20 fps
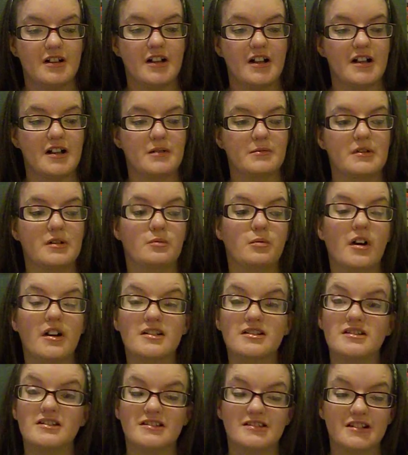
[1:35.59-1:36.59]
It
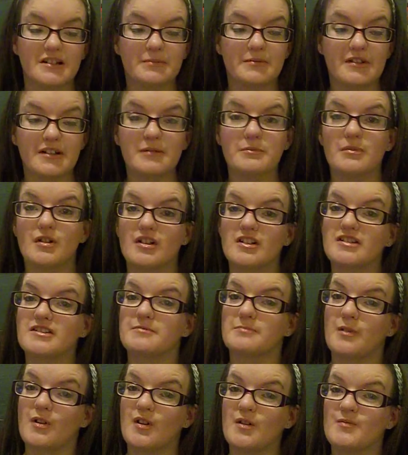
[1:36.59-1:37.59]
was a sibling brush,
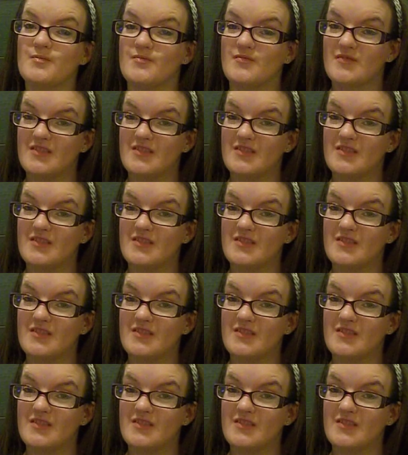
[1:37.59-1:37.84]
but